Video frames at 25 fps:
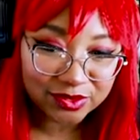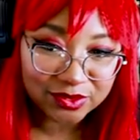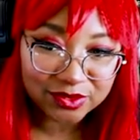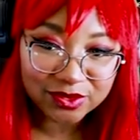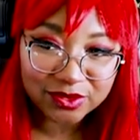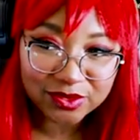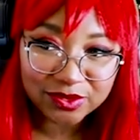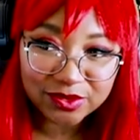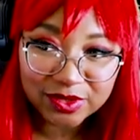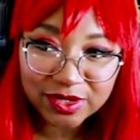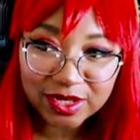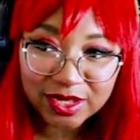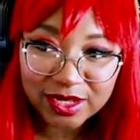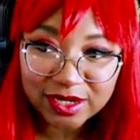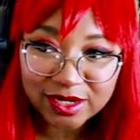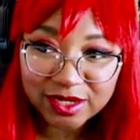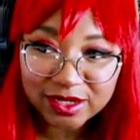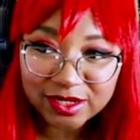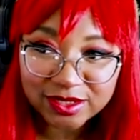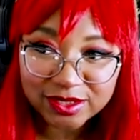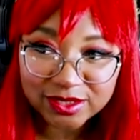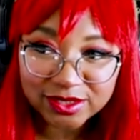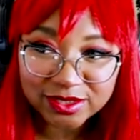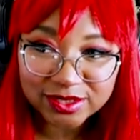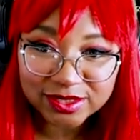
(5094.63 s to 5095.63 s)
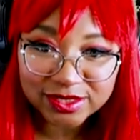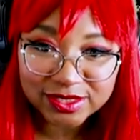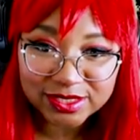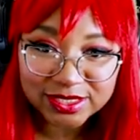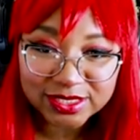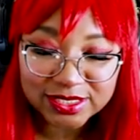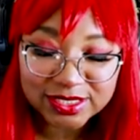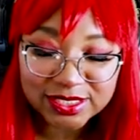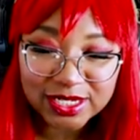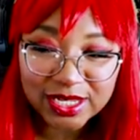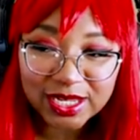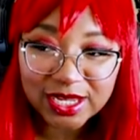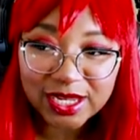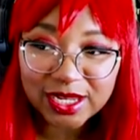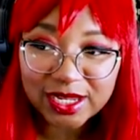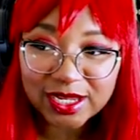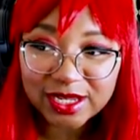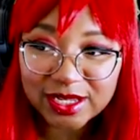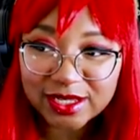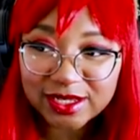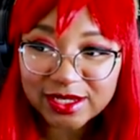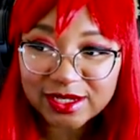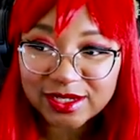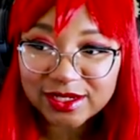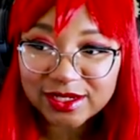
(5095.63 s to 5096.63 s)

Do not understand.